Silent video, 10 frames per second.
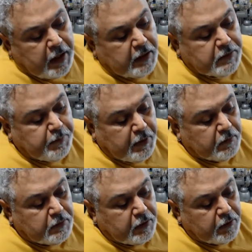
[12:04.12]
Guys,
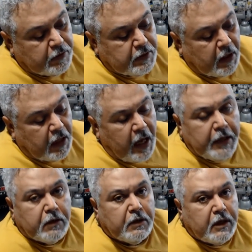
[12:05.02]
build. There's a
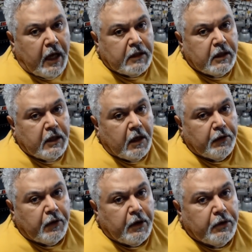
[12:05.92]
lot of good content
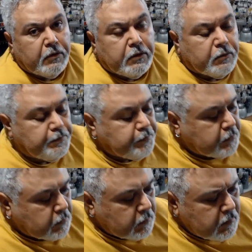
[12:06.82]
out here on YouTube.
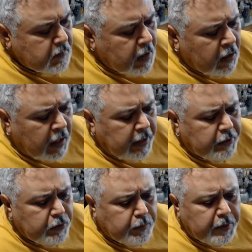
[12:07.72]
A lot
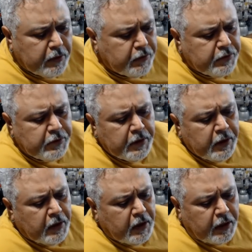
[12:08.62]
of new builders,
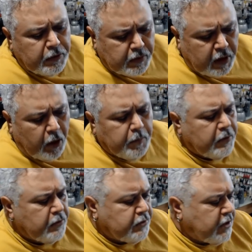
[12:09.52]
a lot of new car
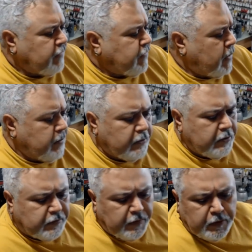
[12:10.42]
builders, sci-fi
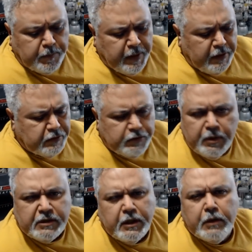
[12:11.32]
builders, figure painters,
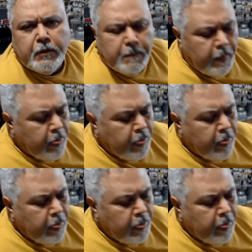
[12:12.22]
etc.